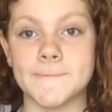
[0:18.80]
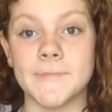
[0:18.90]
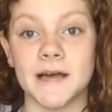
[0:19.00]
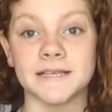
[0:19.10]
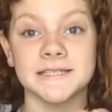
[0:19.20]

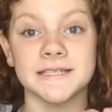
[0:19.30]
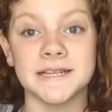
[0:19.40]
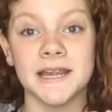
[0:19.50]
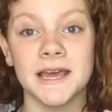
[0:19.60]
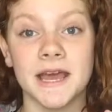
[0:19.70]

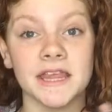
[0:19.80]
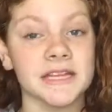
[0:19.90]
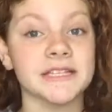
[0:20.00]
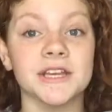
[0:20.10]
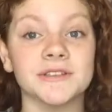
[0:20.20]
Buxton, I think
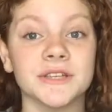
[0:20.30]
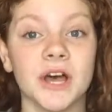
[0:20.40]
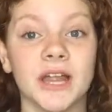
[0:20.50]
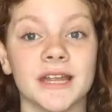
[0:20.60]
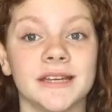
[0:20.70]
that's how you used to
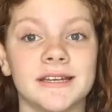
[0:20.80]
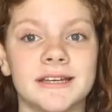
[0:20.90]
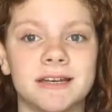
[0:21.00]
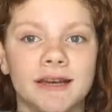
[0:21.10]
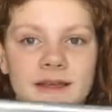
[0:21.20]
call it,
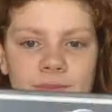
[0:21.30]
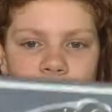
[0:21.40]
a